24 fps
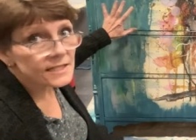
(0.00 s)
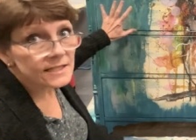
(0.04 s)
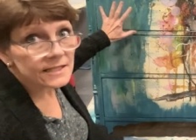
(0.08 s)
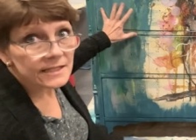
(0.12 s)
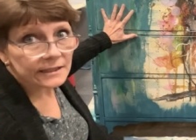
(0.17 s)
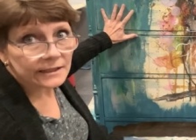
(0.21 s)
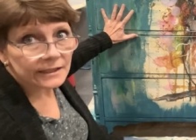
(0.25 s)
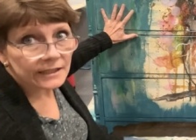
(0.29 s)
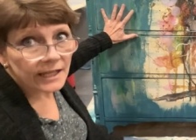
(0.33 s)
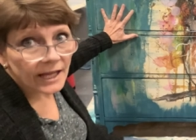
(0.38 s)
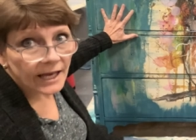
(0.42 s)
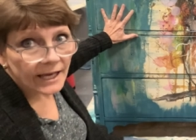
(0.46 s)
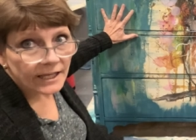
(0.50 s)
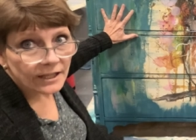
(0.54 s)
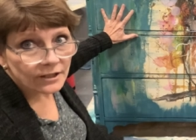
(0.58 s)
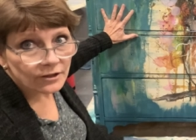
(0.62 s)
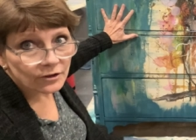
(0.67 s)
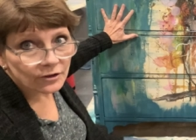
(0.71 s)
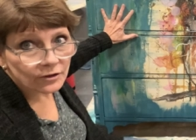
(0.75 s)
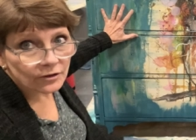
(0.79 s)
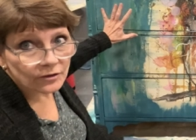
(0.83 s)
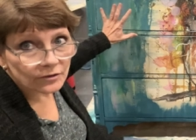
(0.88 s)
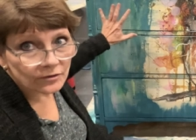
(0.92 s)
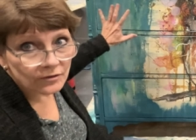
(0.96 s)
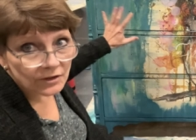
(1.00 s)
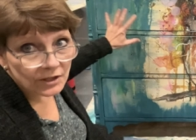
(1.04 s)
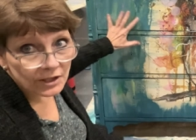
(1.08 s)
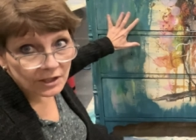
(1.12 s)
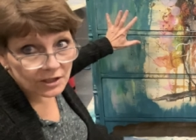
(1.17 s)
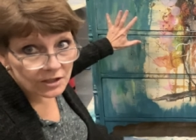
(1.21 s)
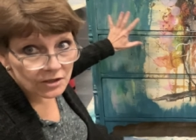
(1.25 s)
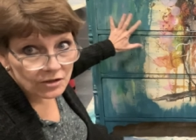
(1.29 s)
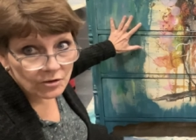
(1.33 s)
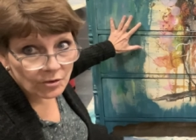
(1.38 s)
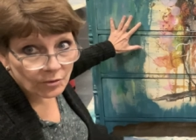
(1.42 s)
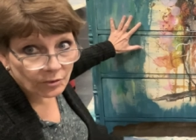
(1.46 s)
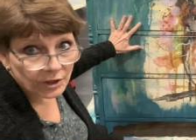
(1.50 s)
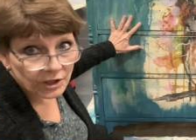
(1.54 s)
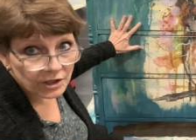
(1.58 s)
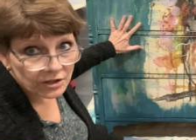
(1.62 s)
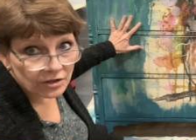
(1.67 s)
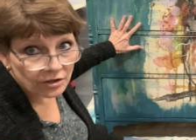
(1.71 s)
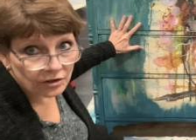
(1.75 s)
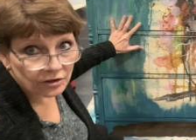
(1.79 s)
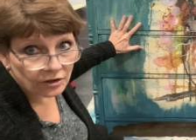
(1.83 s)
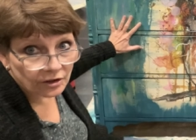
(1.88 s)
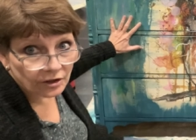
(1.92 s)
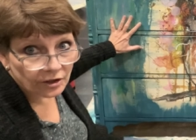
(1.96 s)
is lighter than it's going
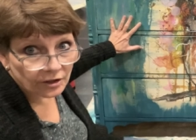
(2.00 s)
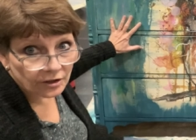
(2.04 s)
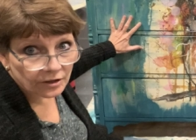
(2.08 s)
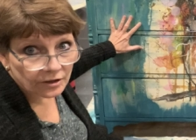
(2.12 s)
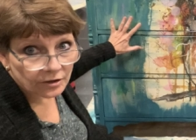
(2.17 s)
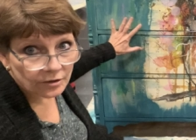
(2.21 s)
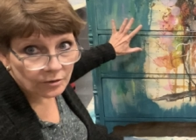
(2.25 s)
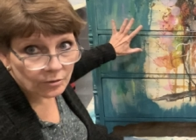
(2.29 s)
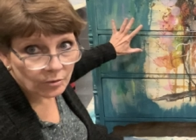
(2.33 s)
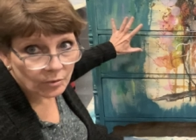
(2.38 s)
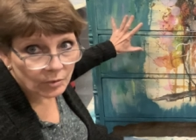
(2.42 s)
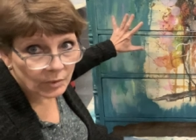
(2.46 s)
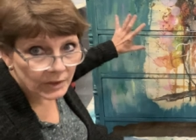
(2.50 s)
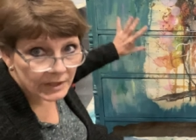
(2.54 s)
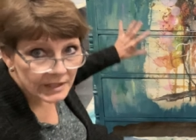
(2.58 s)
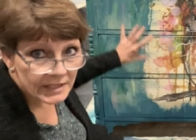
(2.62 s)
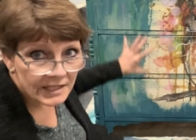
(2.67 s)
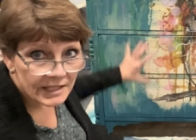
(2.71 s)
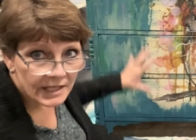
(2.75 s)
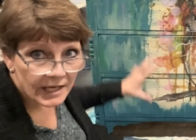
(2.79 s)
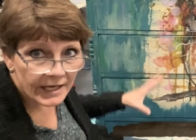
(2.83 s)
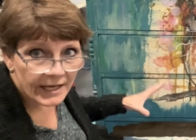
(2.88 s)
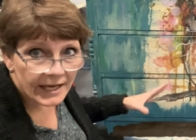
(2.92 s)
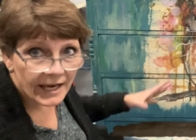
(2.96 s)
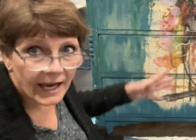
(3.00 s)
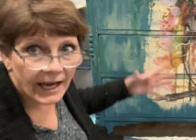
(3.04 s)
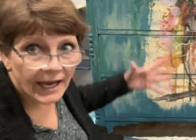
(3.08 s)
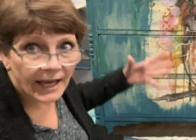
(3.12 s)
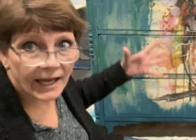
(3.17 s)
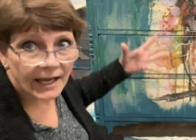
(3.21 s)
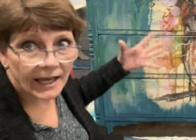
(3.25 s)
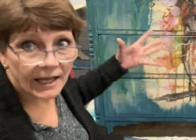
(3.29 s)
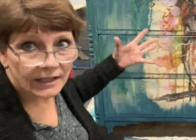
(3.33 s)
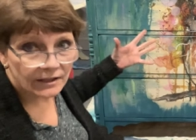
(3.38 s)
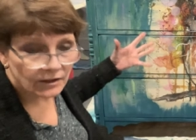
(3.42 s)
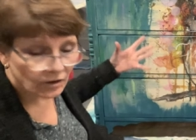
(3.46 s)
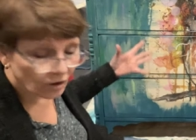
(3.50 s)
to look. Once I add